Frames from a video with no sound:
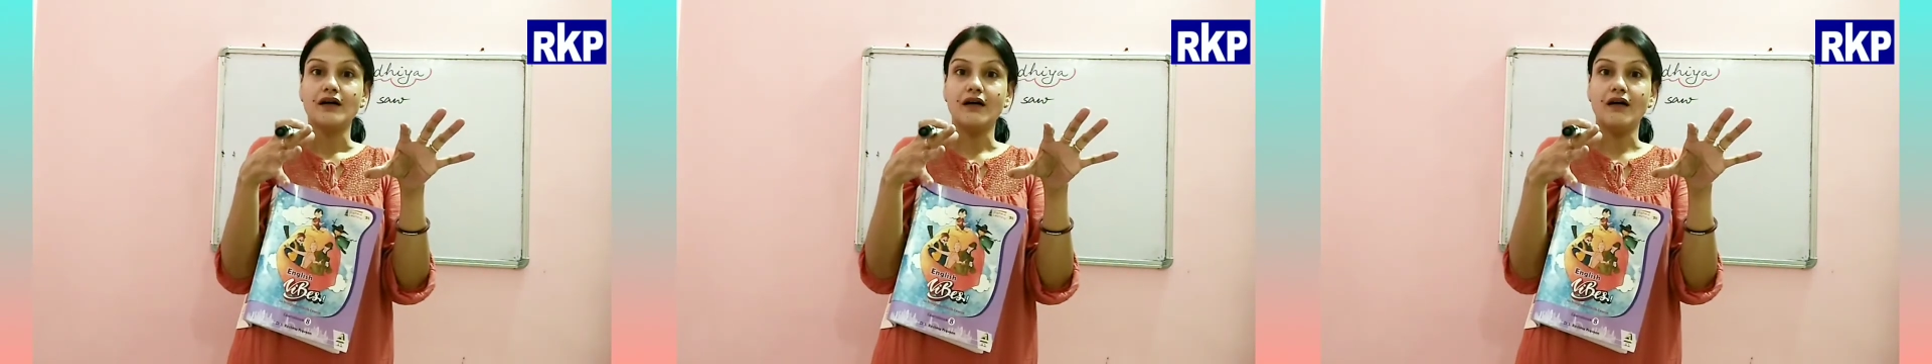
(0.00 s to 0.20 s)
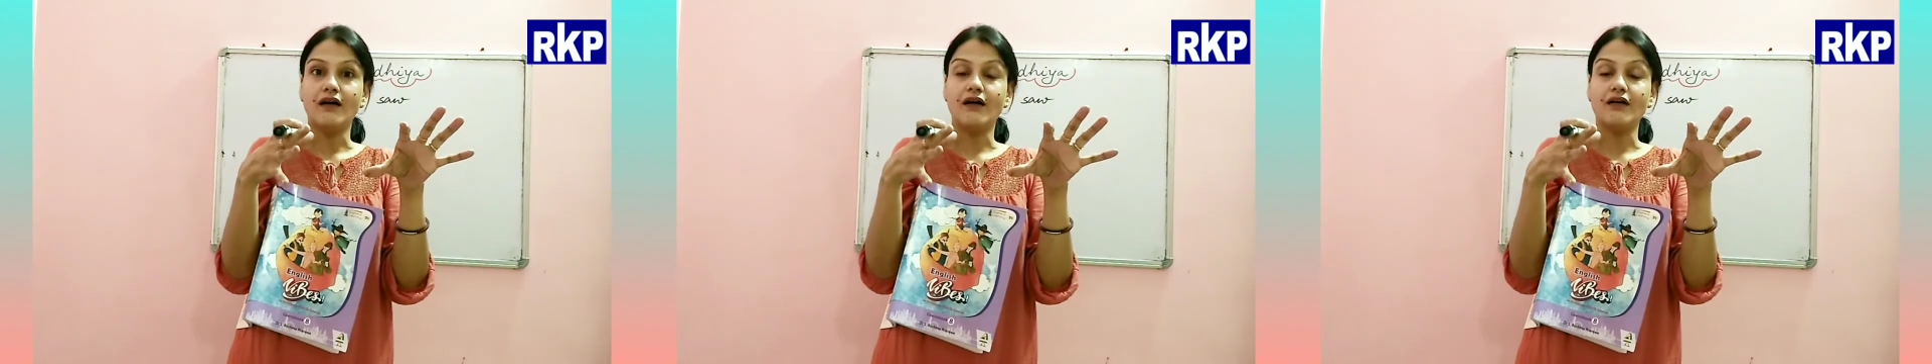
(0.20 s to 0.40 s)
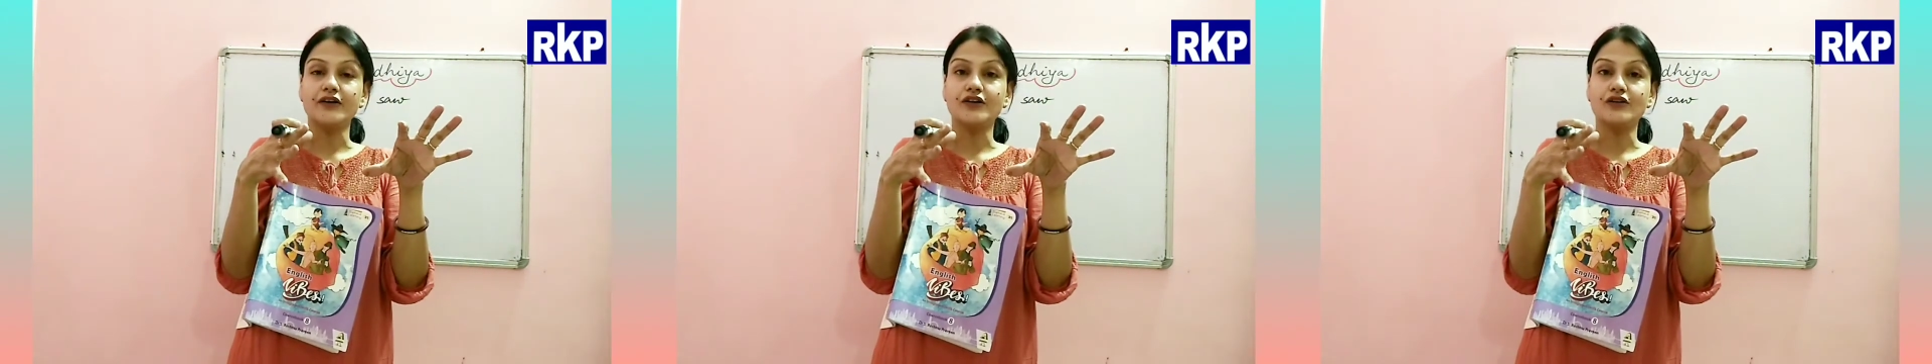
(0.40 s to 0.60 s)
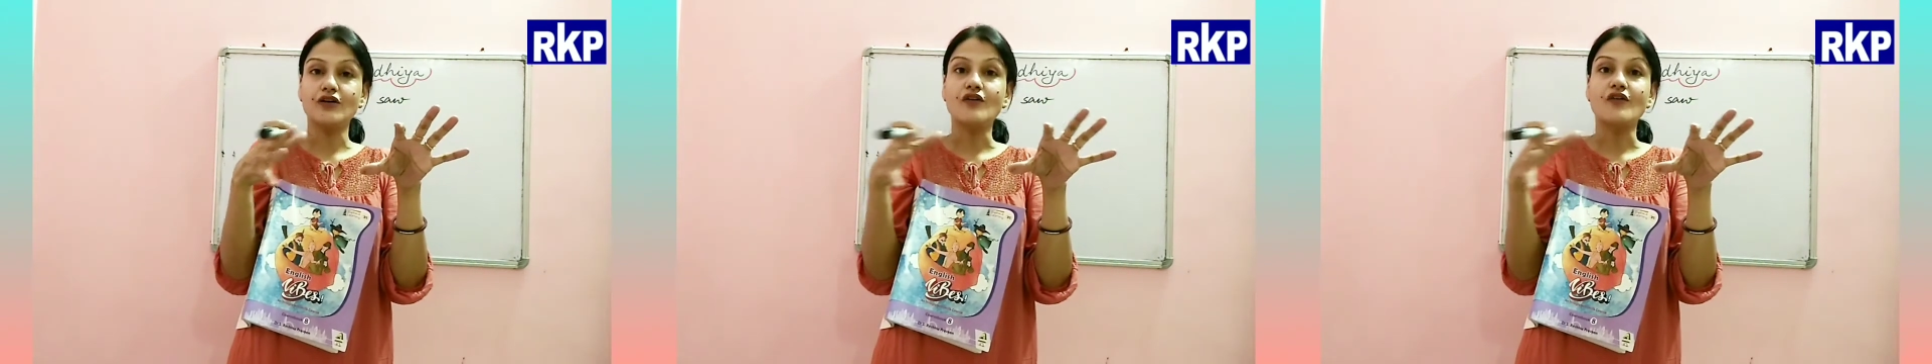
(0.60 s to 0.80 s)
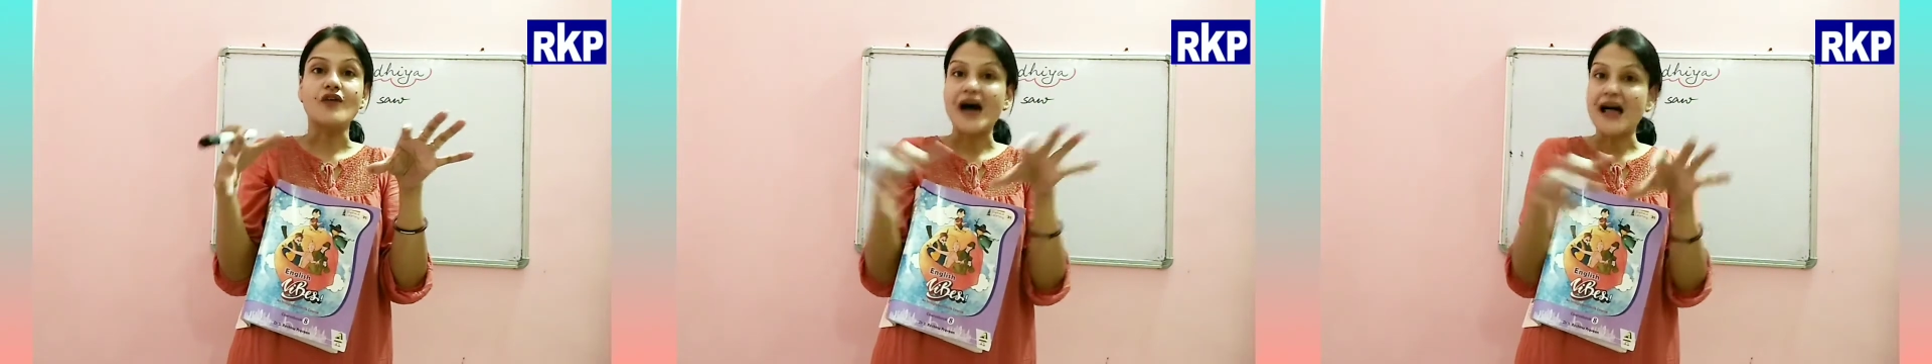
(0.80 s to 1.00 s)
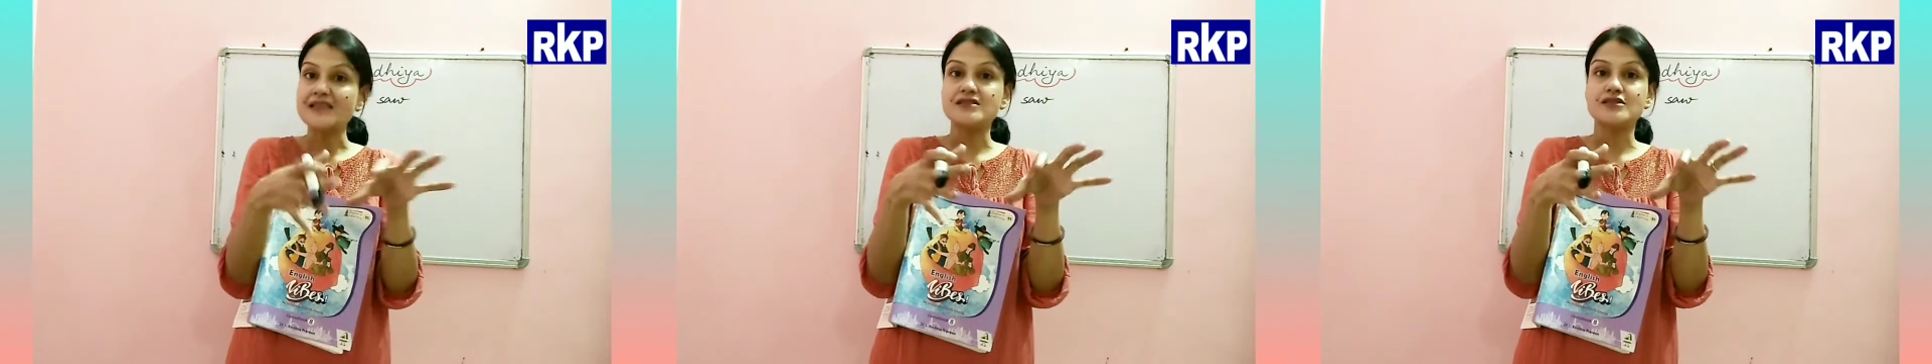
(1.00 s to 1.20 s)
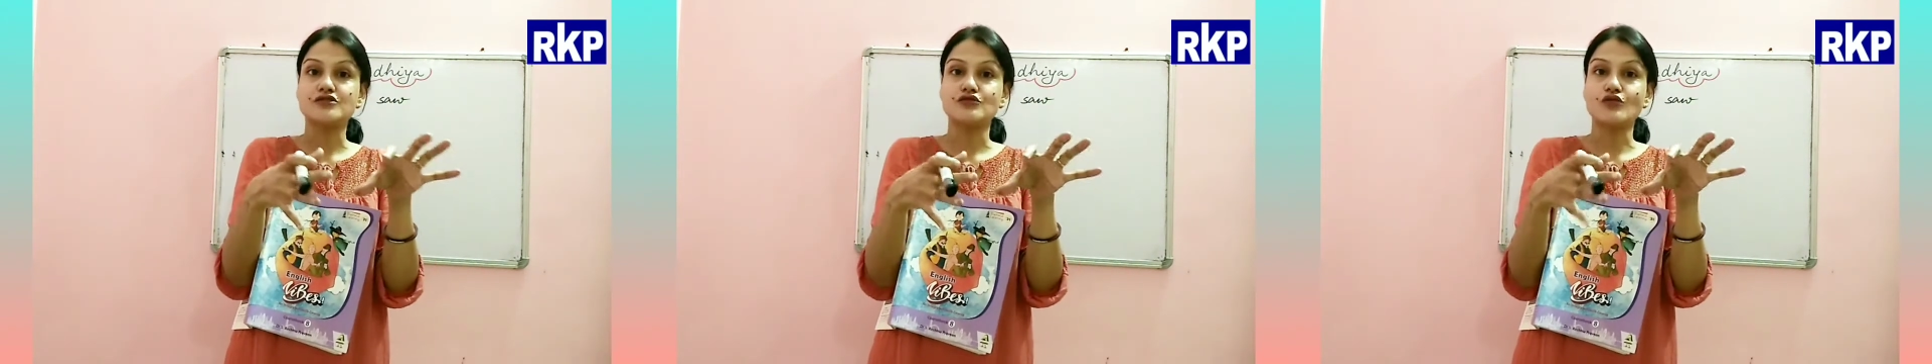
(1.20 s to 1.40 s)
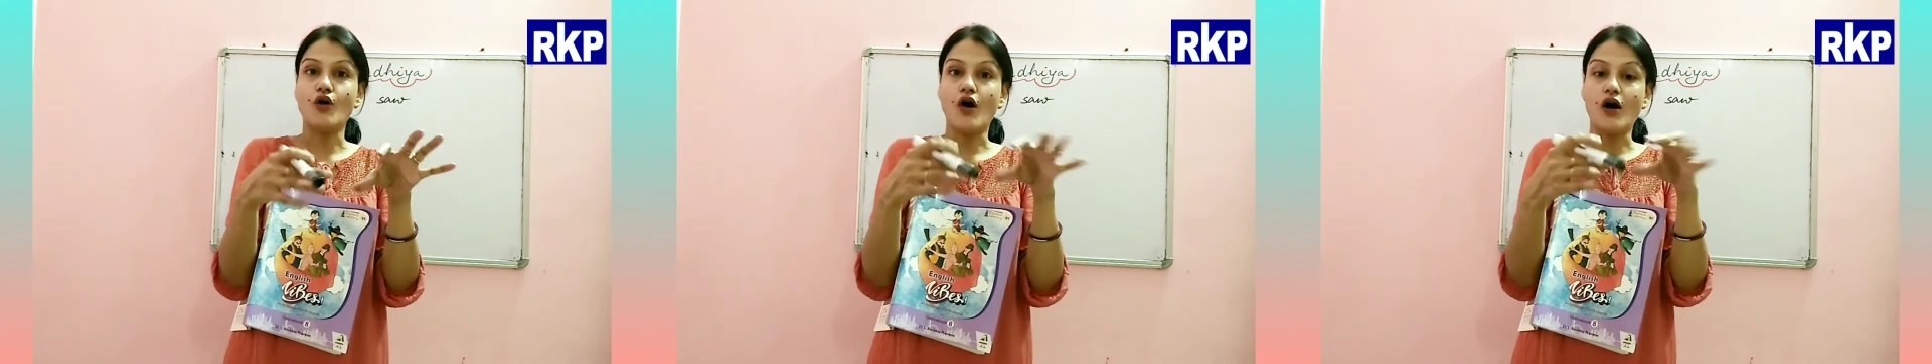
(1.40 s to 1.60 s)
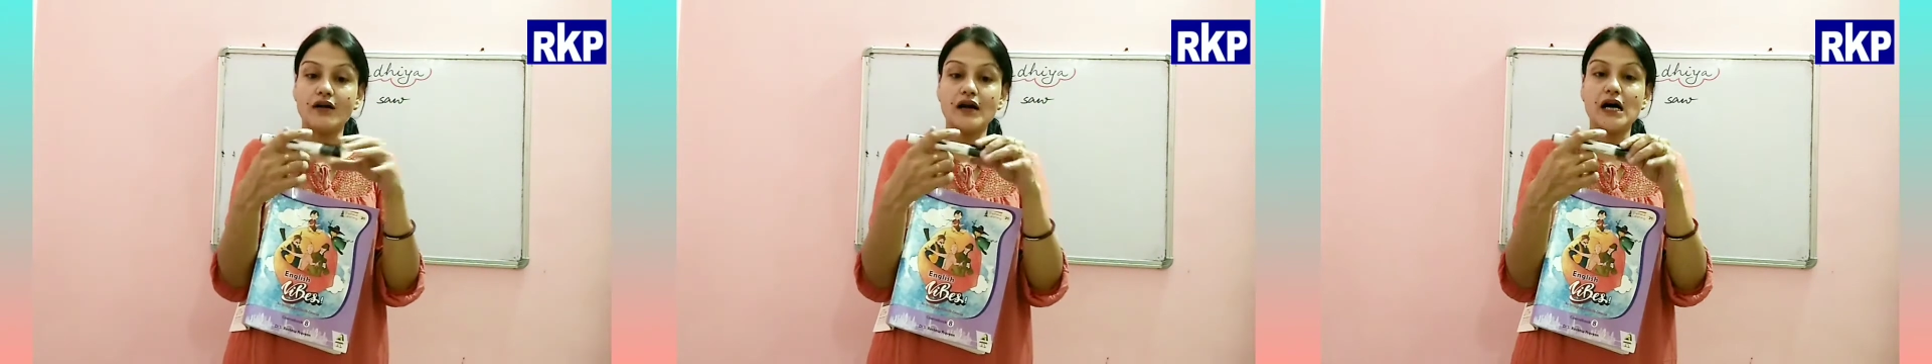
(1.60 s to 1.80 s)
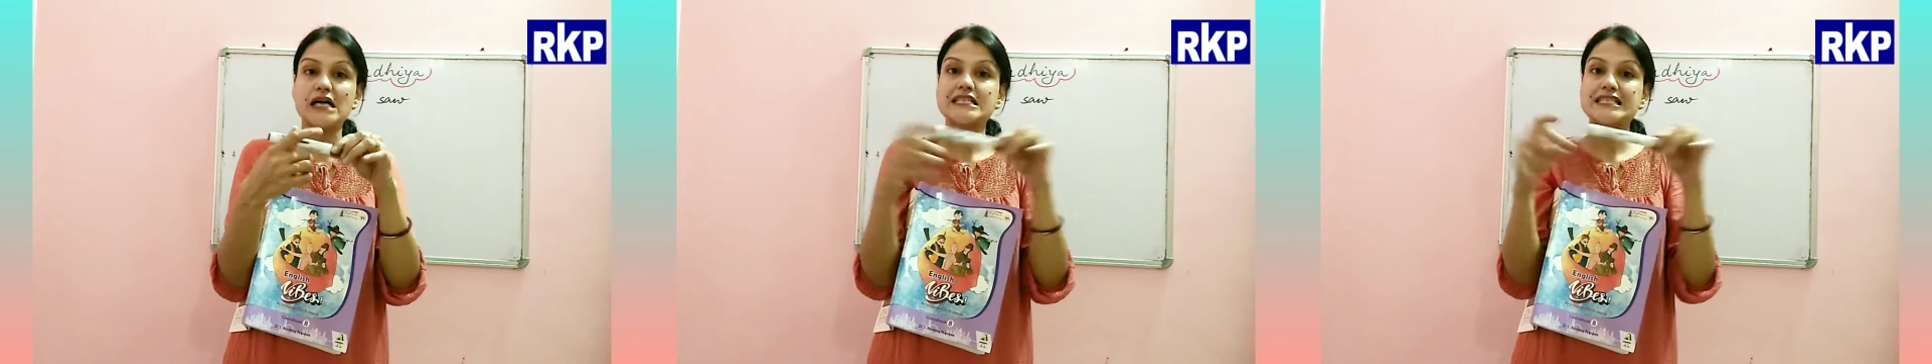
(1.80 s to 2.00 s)
runs
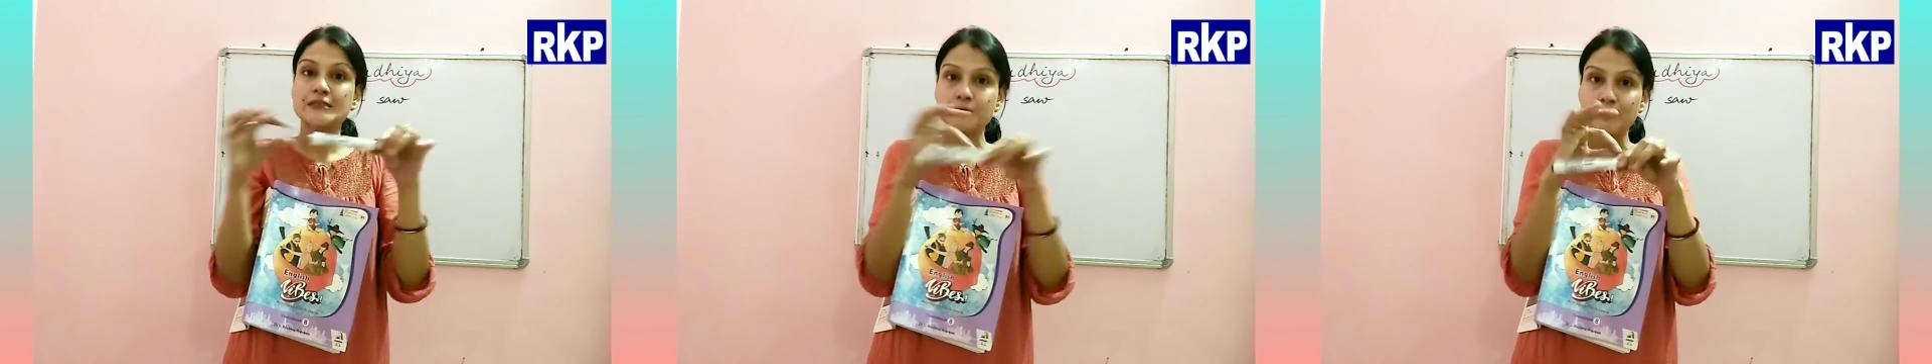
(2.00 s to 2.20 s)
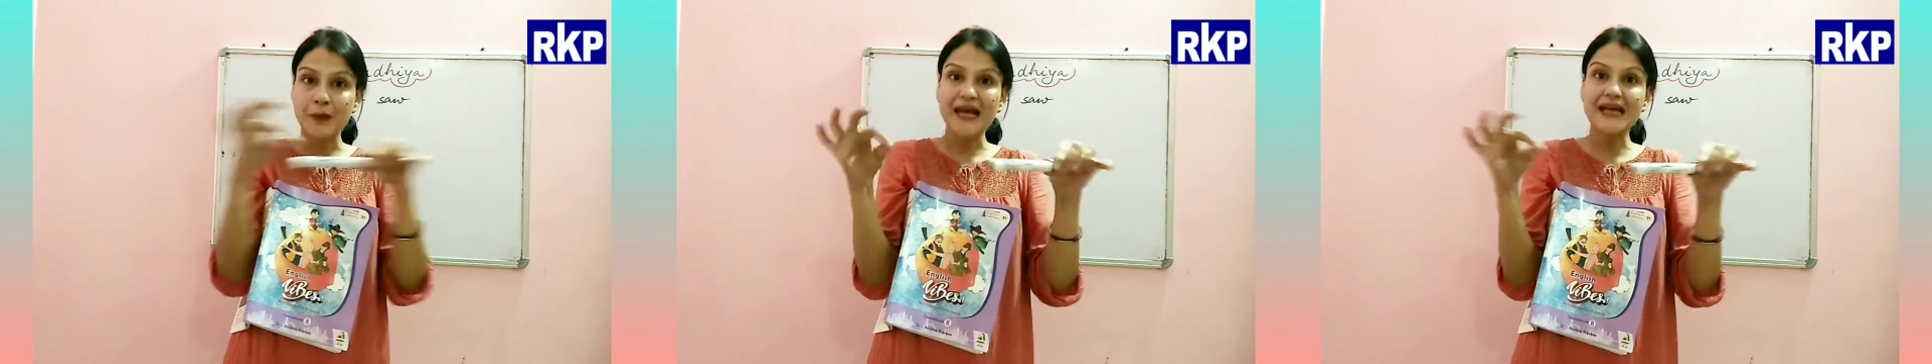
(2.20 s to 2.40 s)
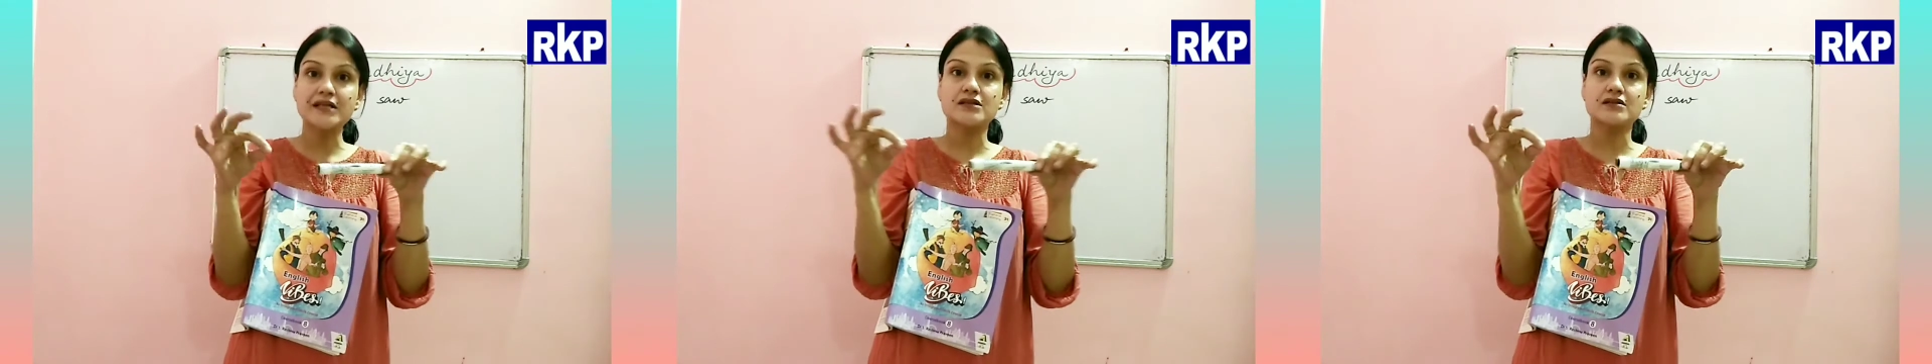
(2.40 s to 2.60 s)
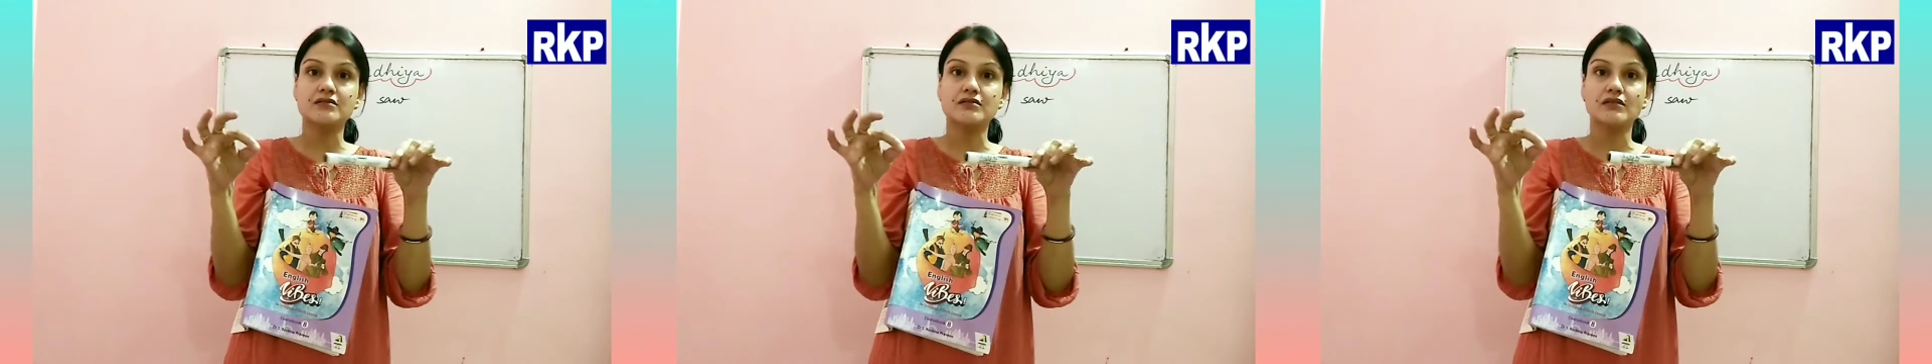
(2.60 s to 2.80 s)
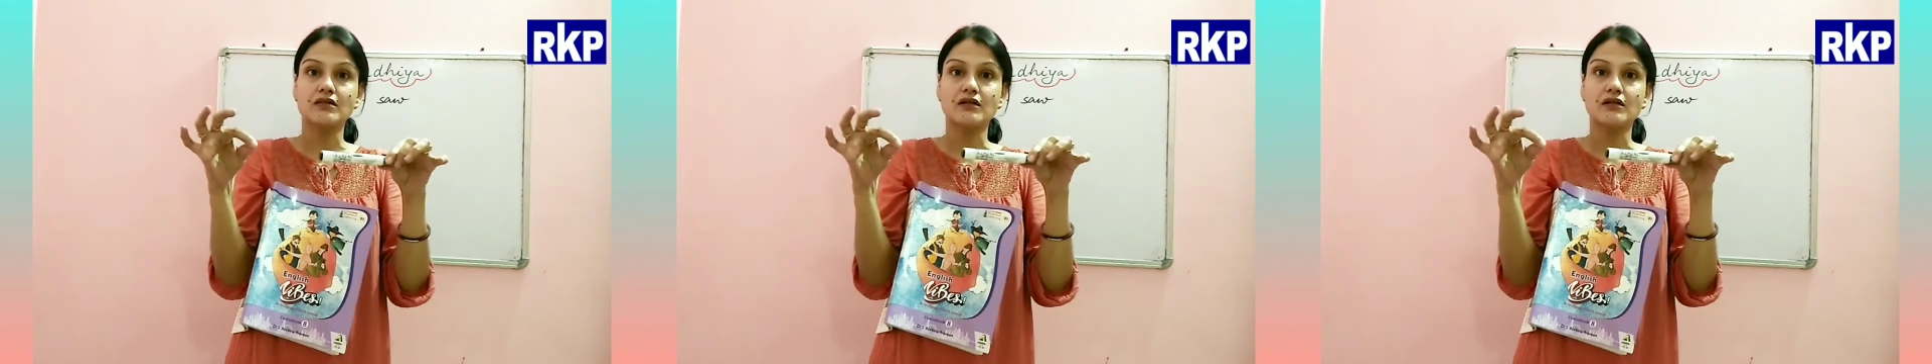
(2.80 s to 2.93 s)
on a split